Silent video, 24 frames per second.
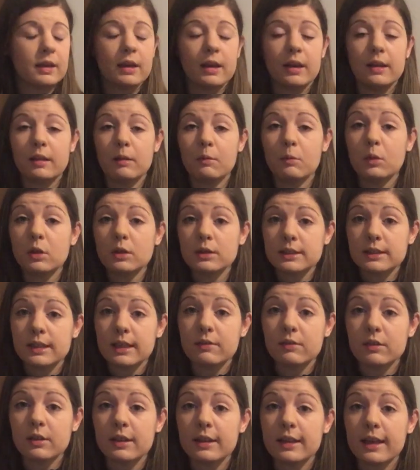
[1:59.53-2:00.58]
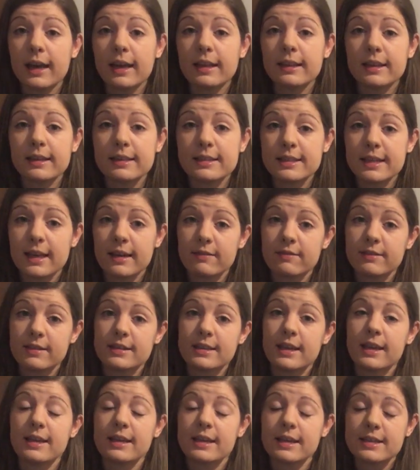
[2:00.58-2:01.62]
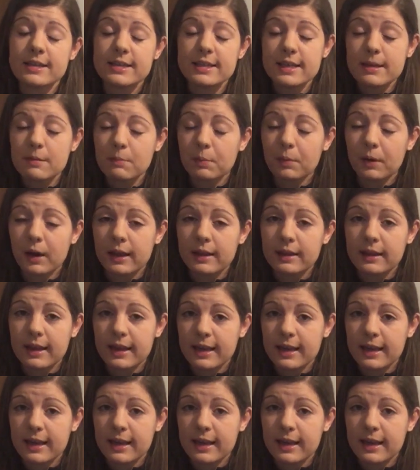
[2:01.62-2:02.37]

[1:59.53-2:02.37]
And then once they've done that, they're safe to take a deep breath